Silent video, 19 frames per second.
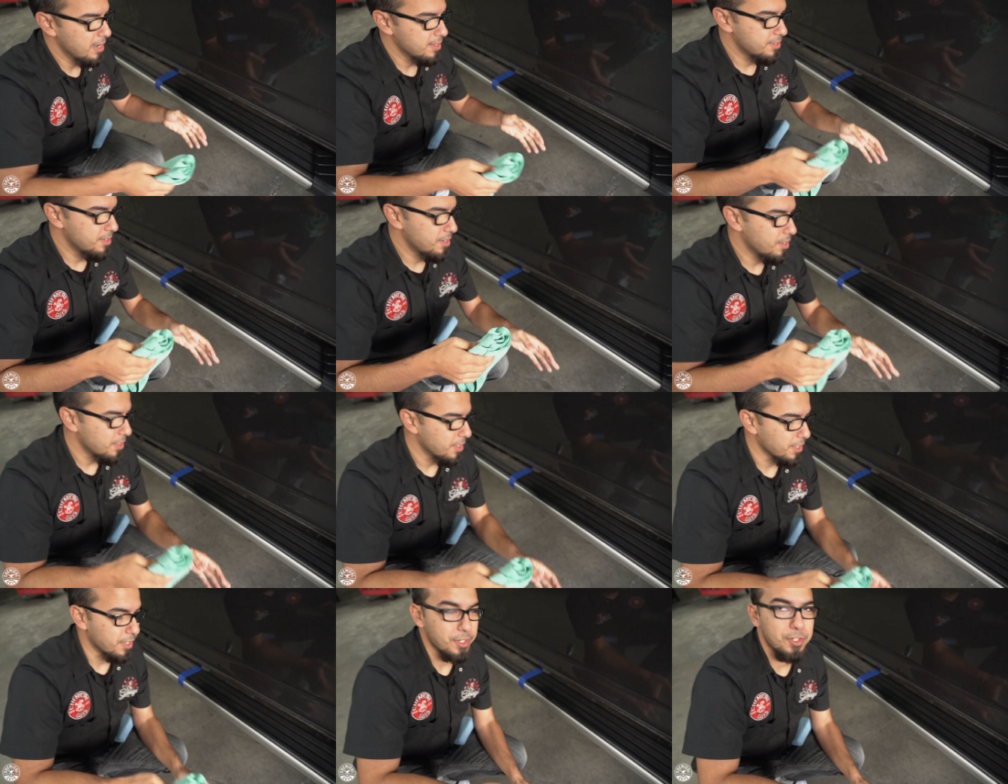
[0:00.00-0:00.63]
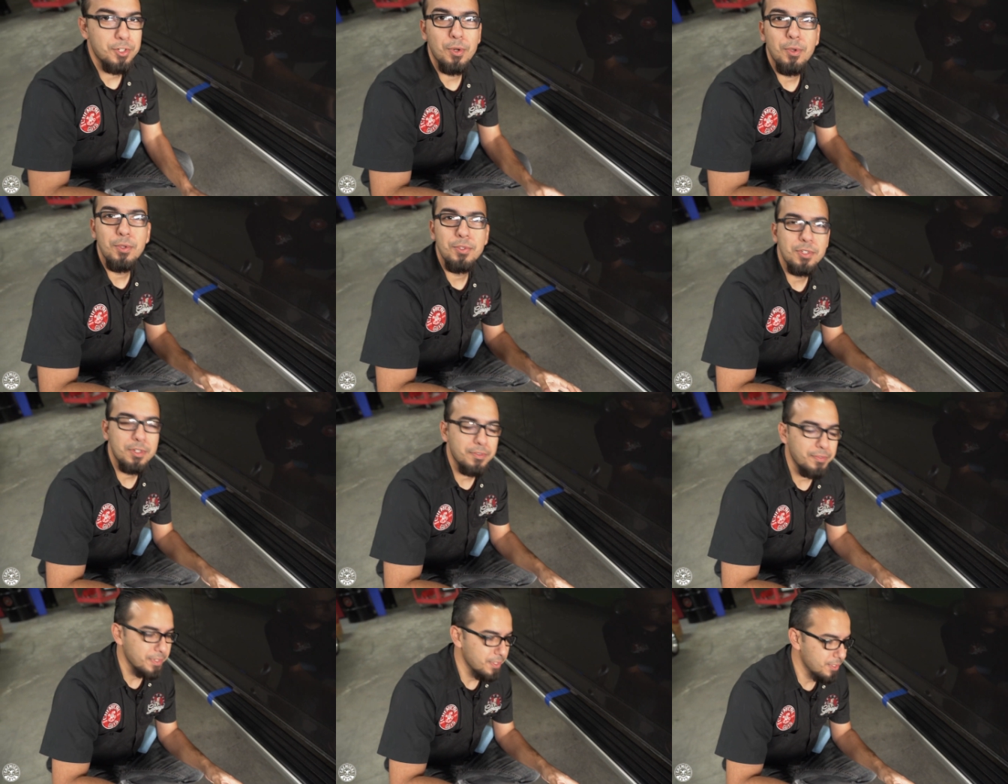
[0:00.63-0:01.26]
necessarily a control
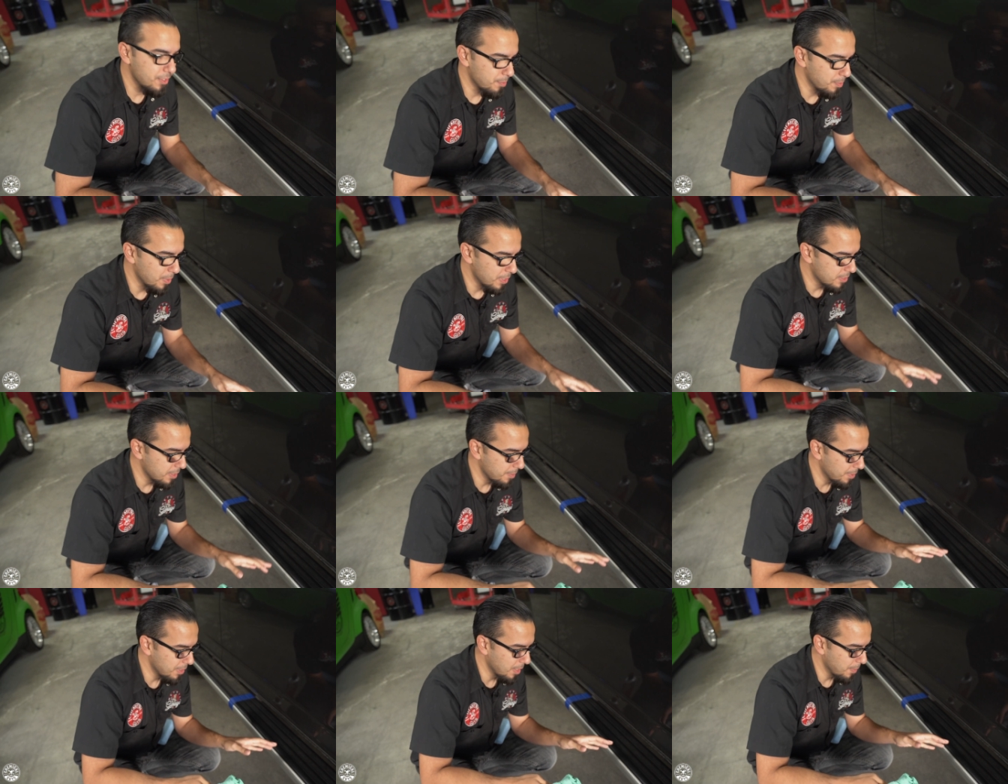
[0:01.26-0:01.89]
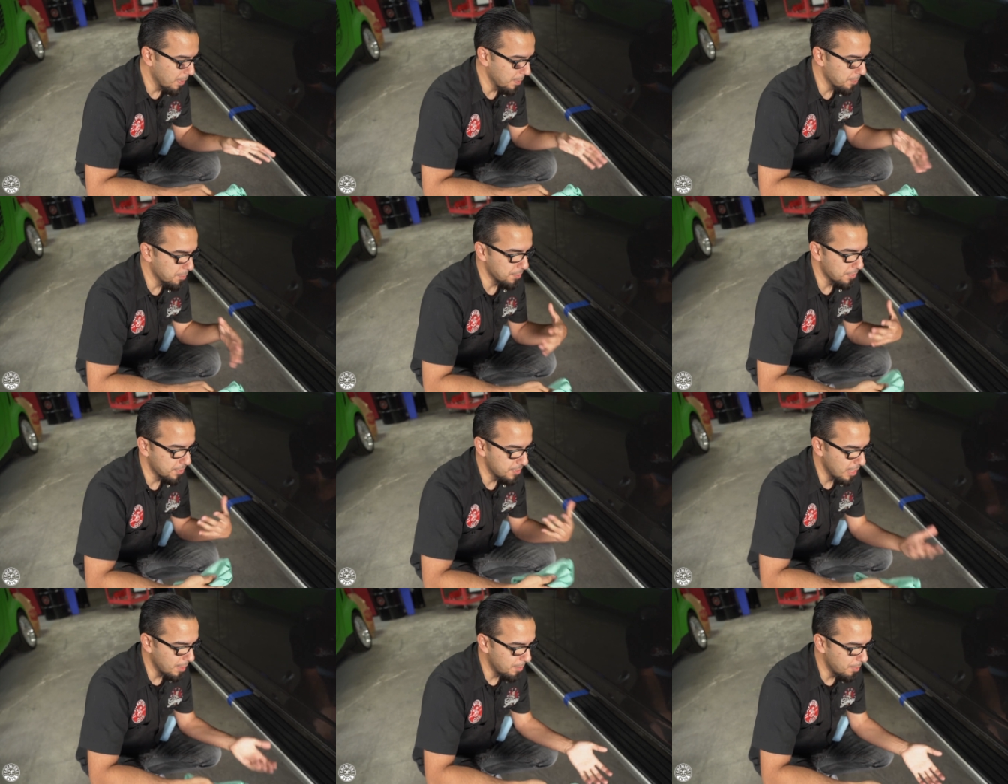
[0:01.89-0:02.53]
surface, but it's something that people
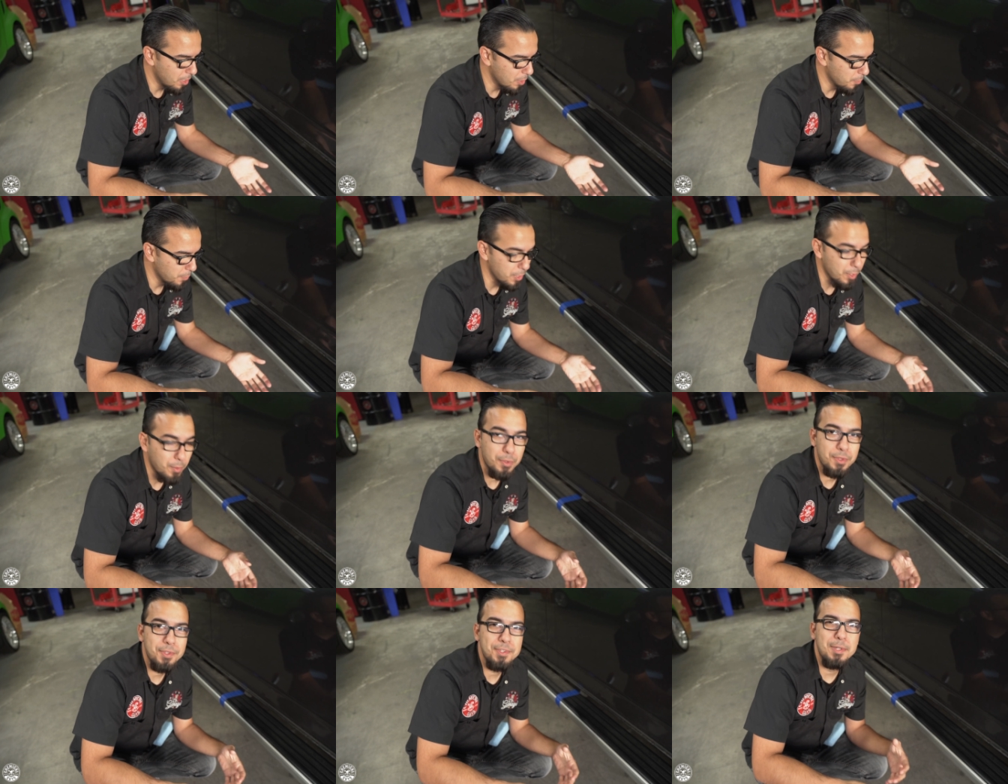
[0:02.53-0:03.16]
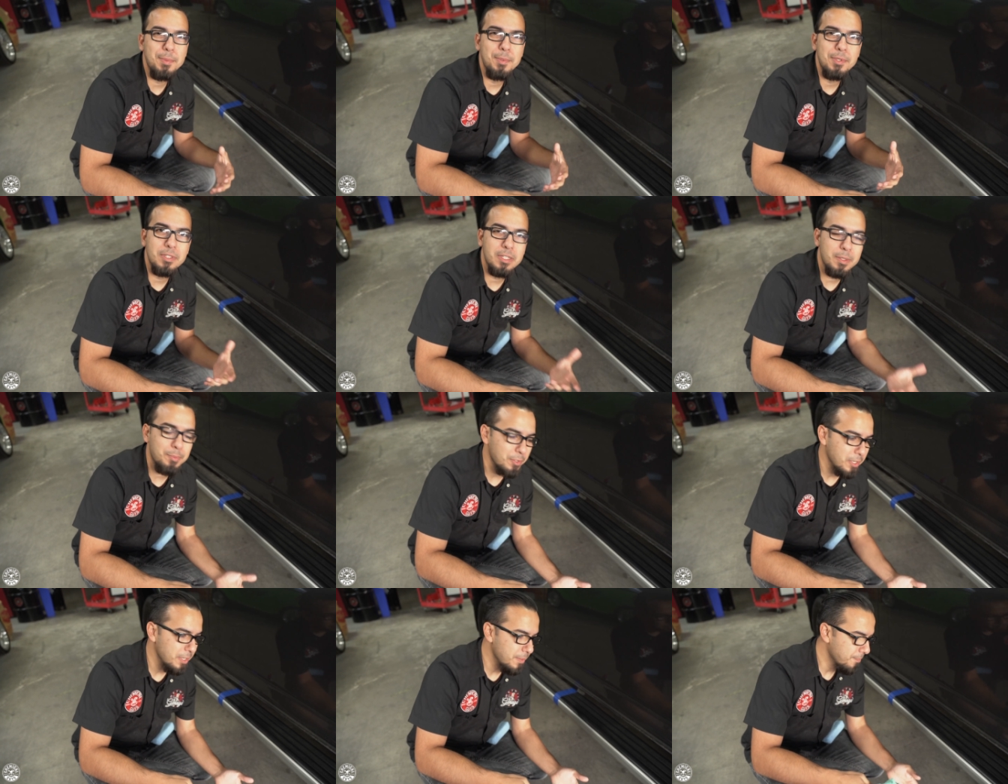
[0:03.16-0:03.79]
will step on, we don't want this to be
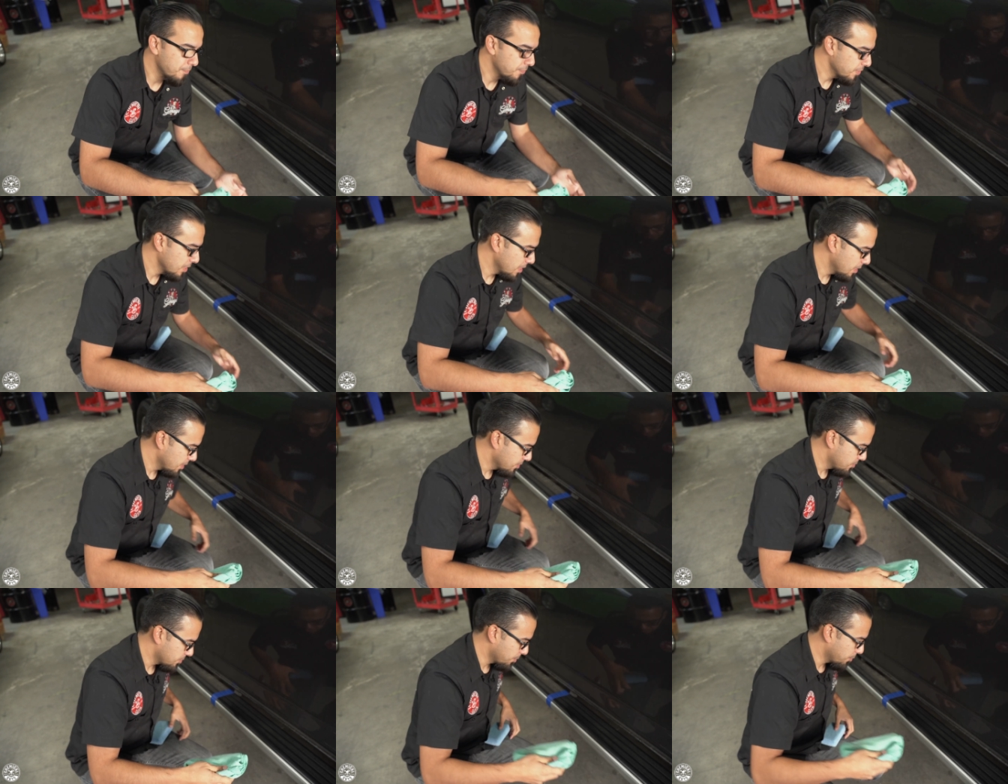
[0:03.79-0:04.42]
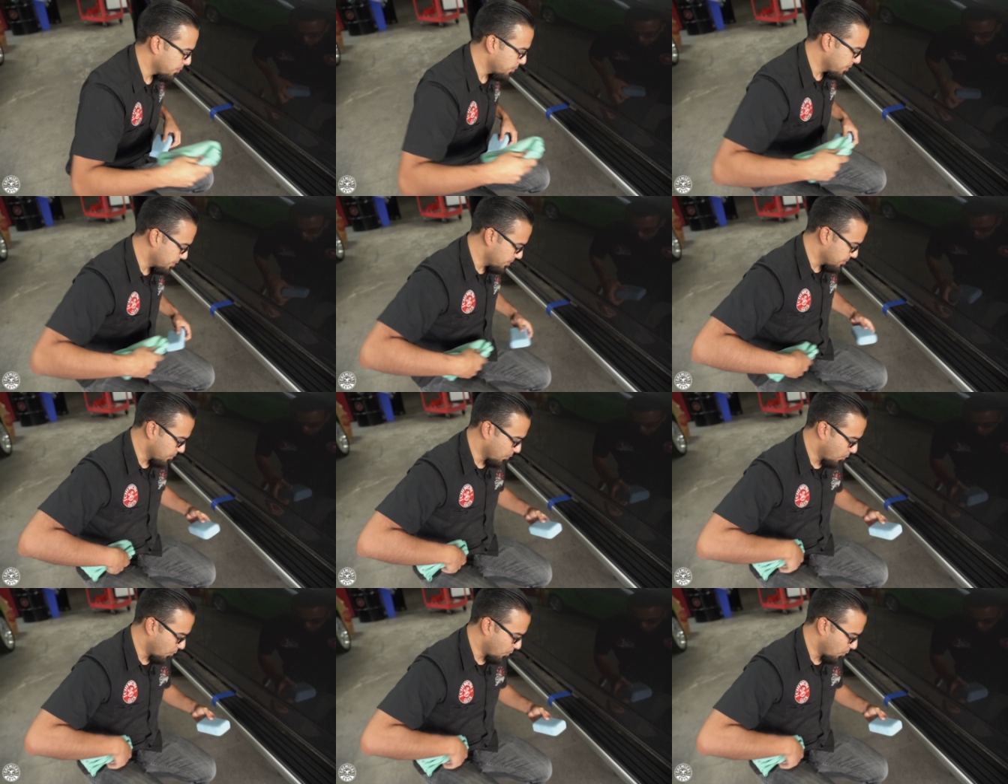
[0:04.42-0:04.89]
slippery. So I'm going to use a